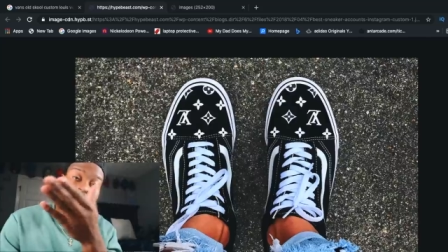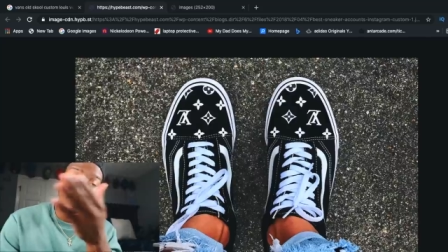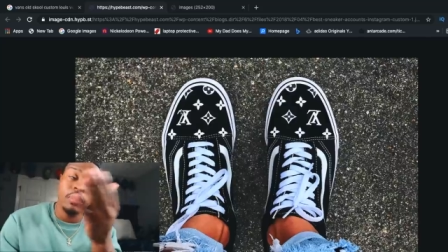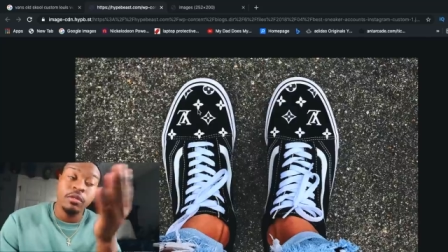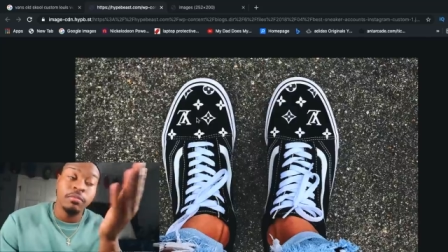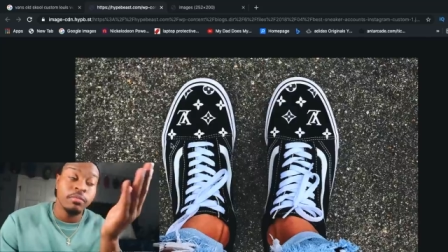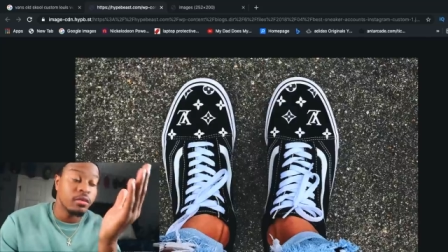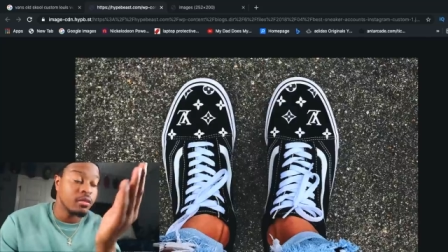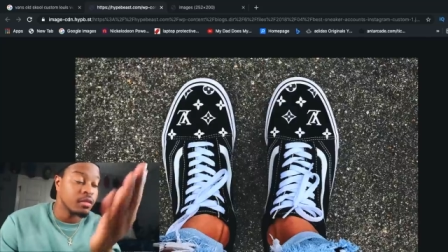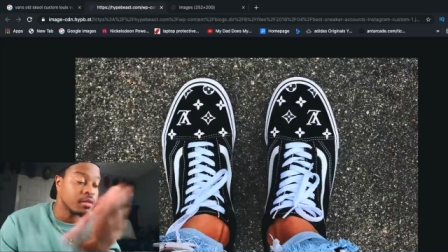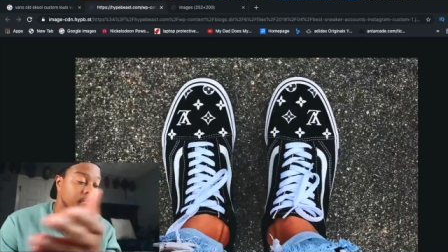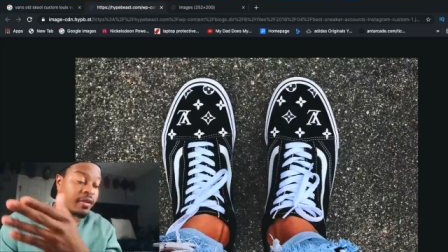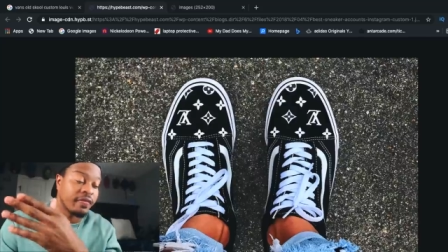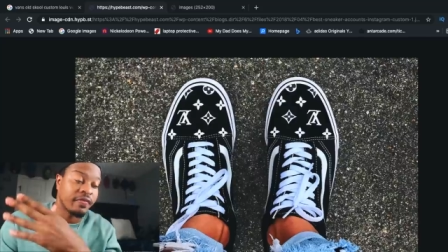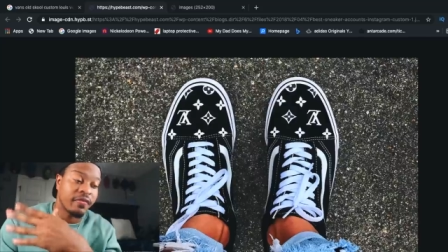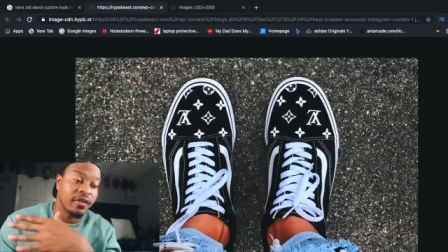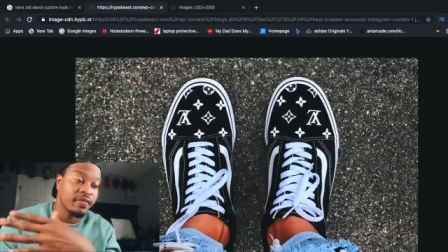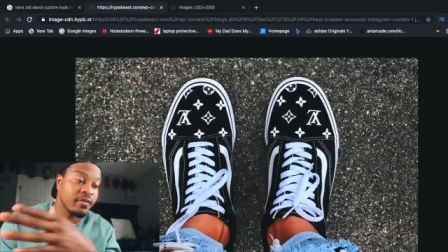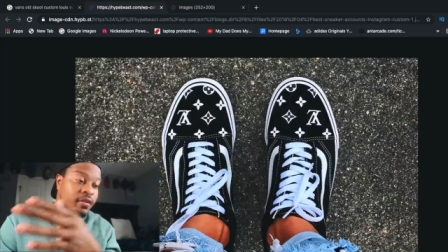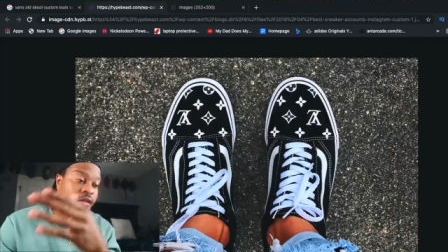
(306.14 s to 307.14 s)
Blue. Blue is my
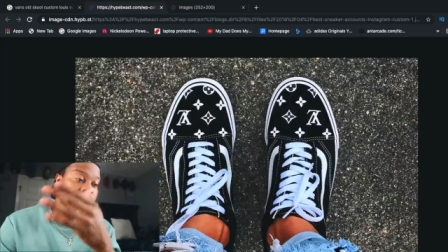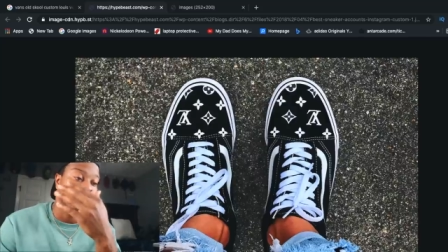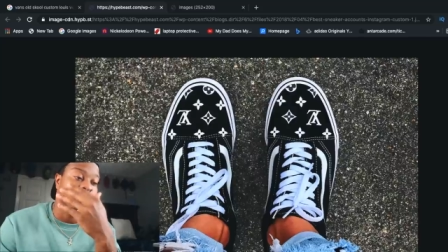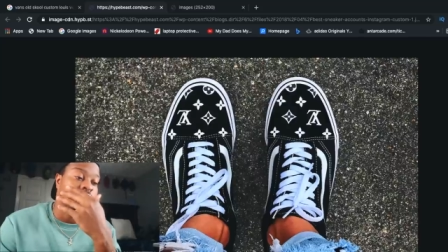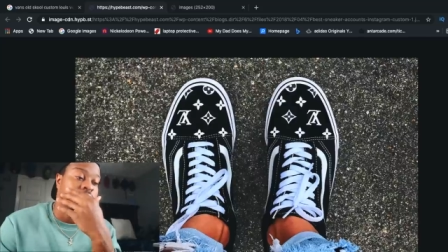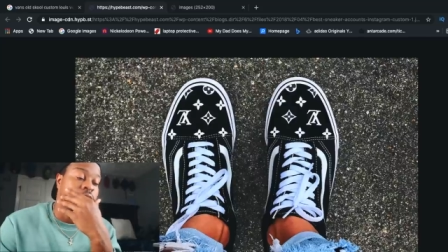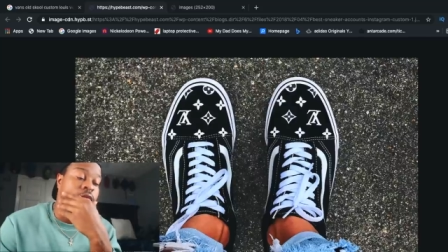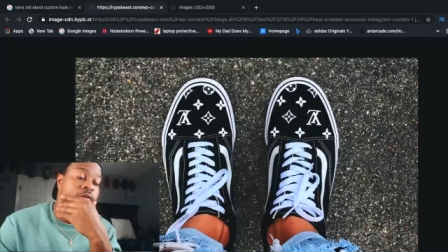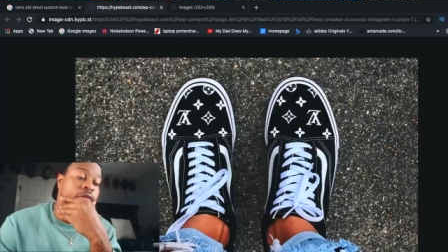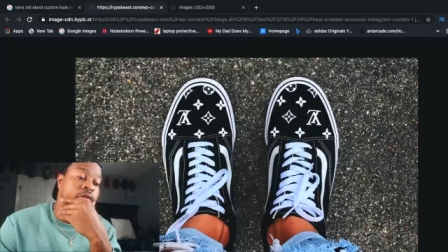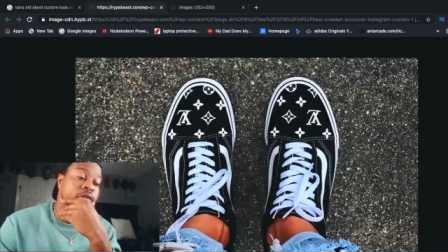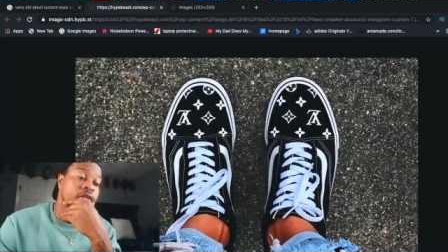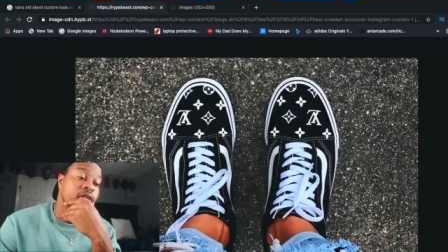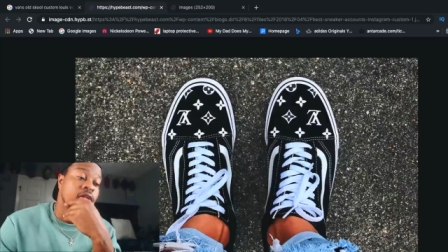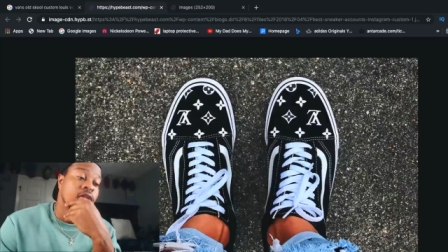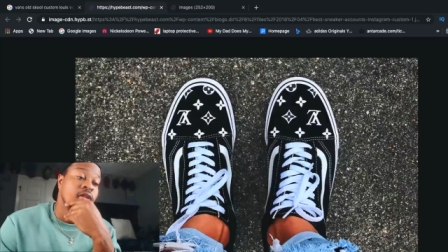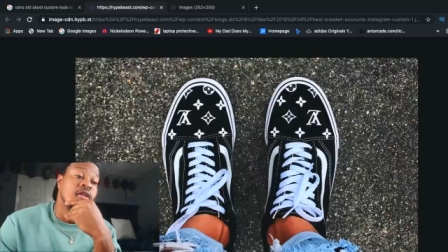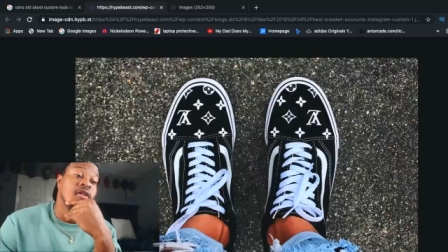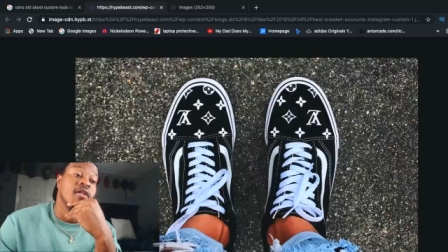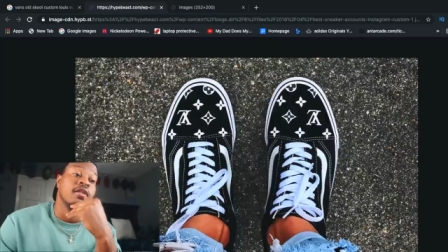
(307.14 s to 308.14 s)
favorite color.
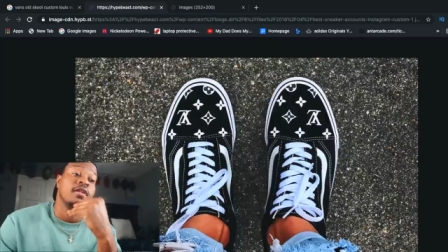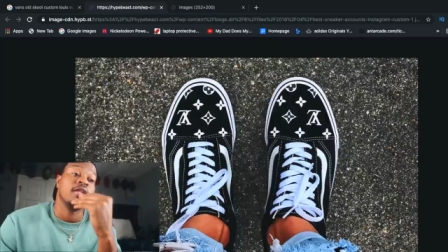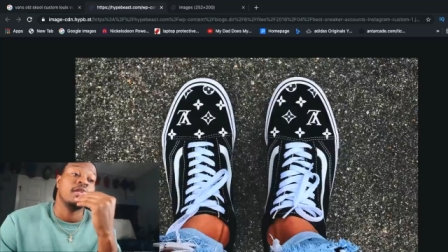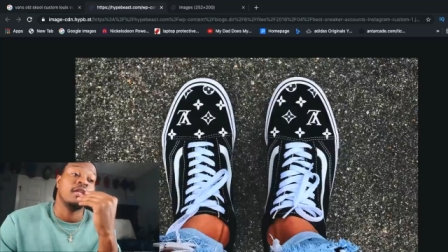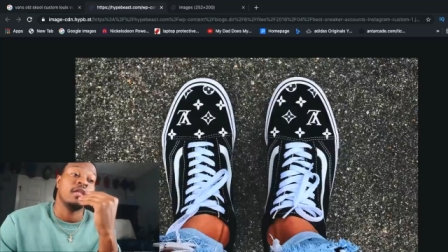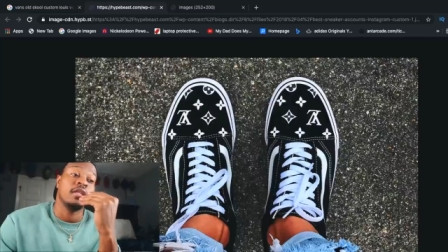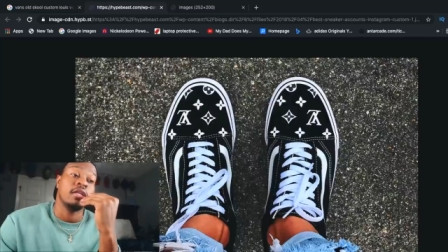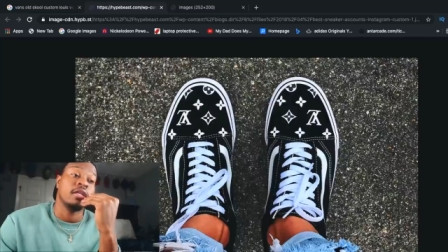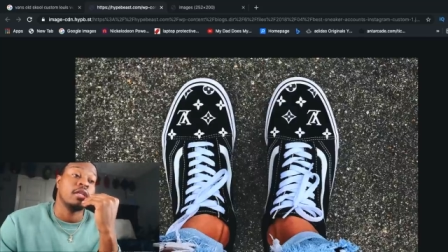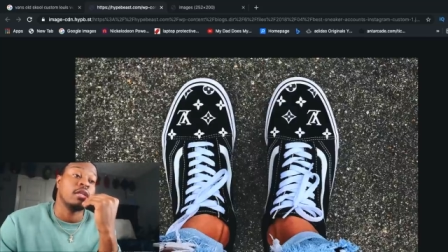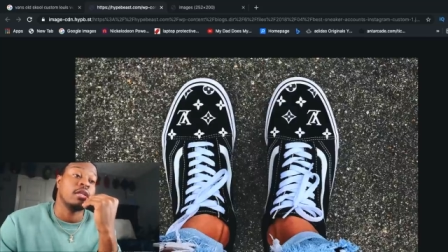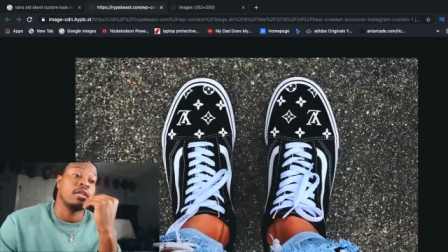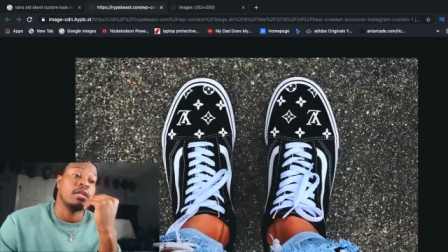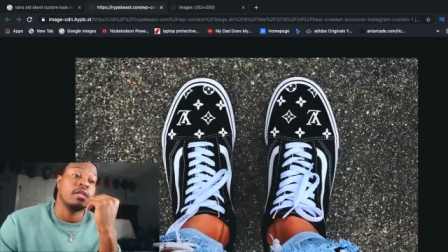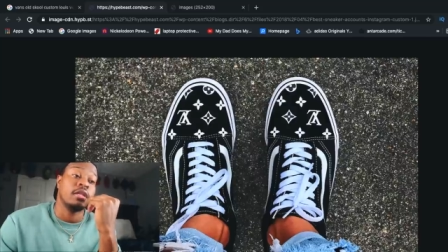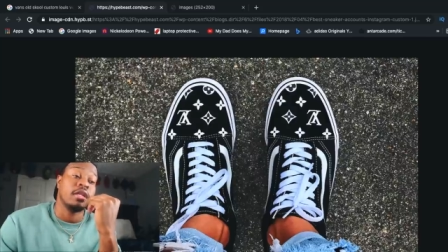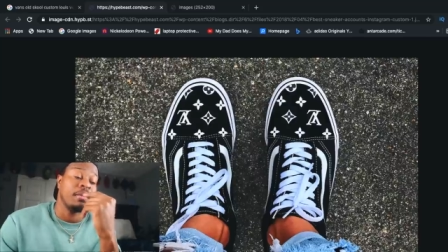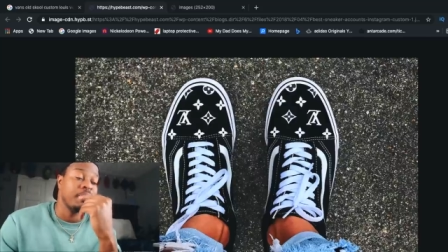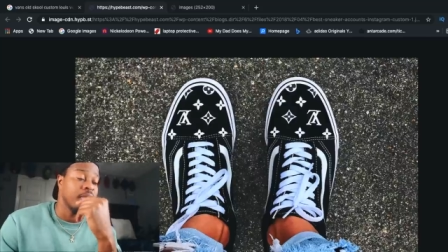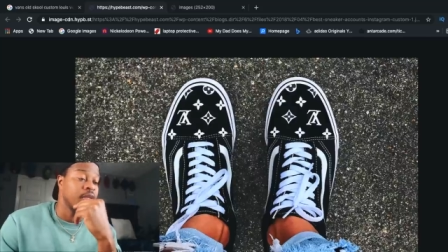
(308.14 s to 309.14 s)

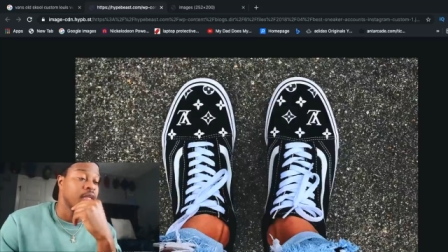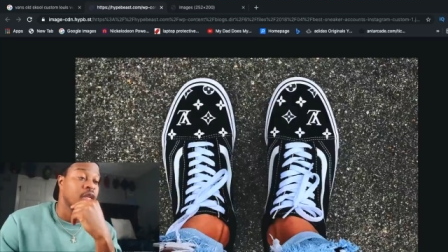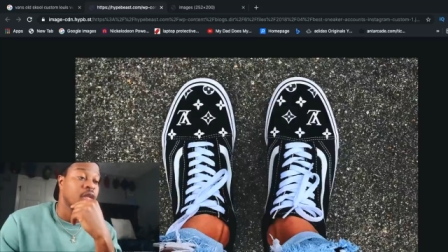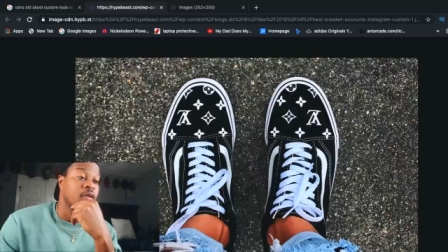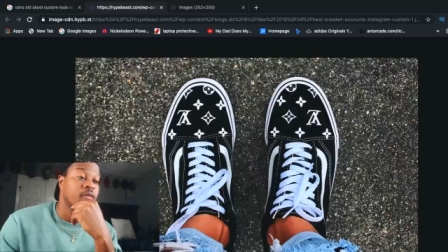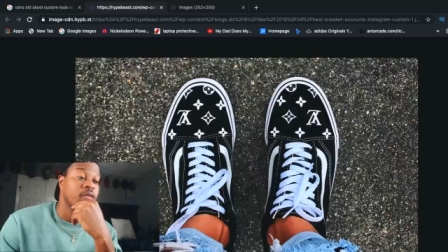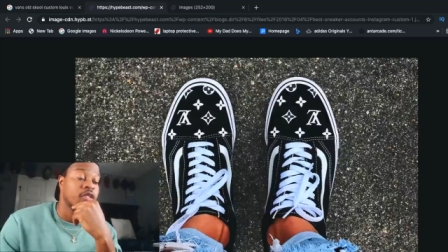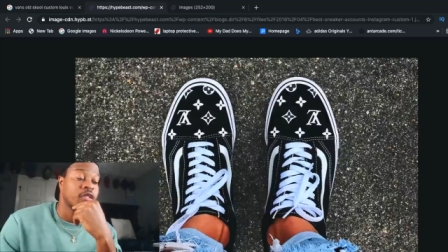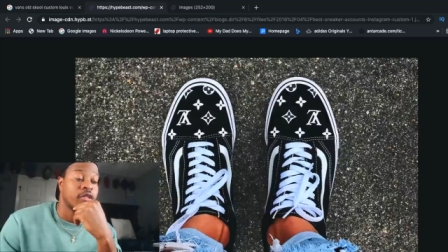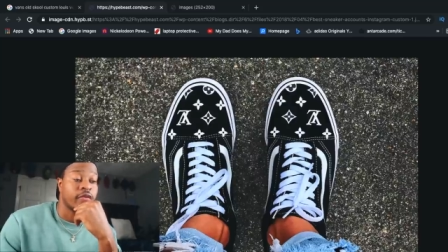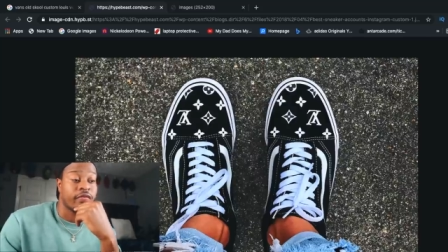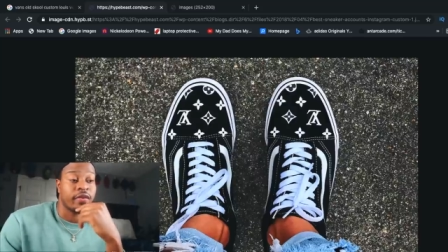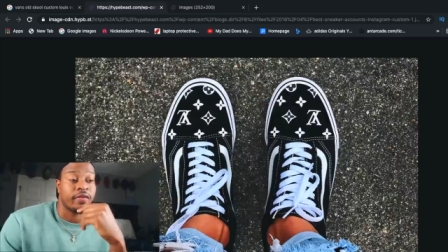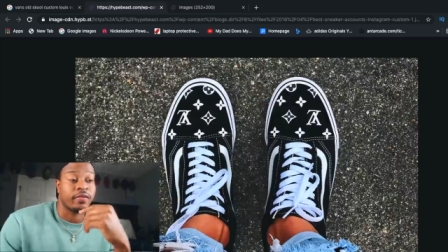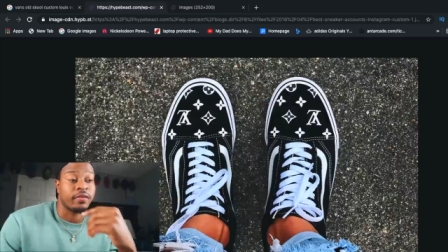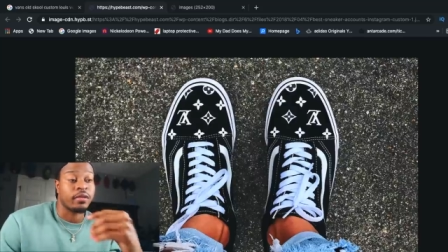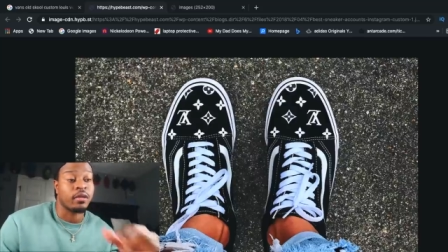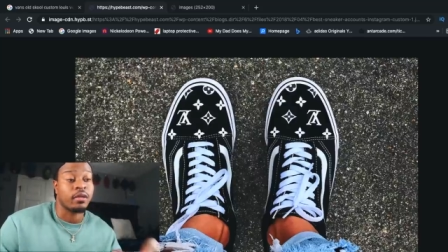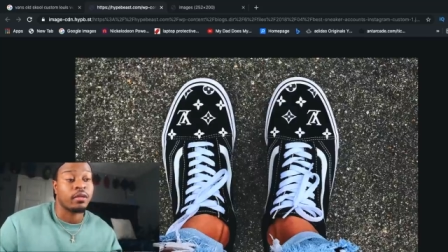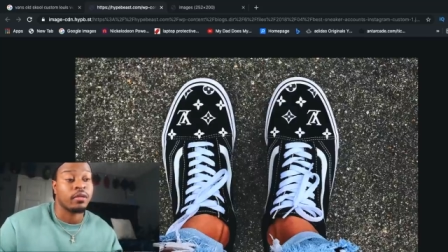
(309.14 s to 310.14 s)
Let me know what's your
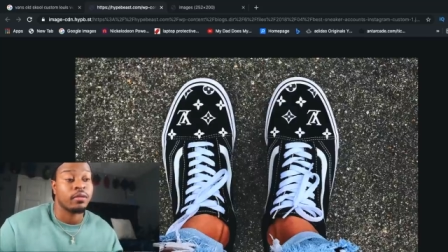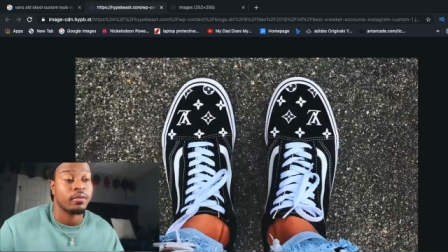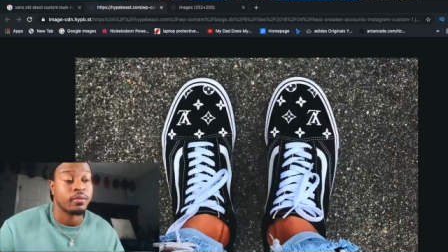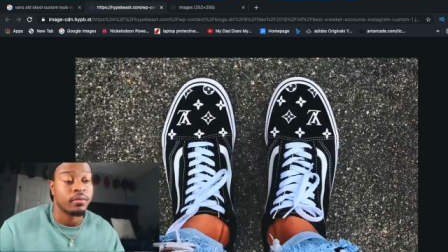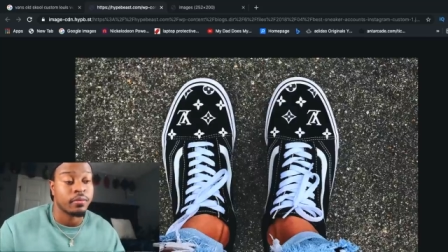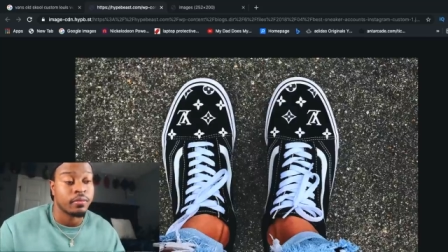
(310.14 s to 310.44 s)
favorite color.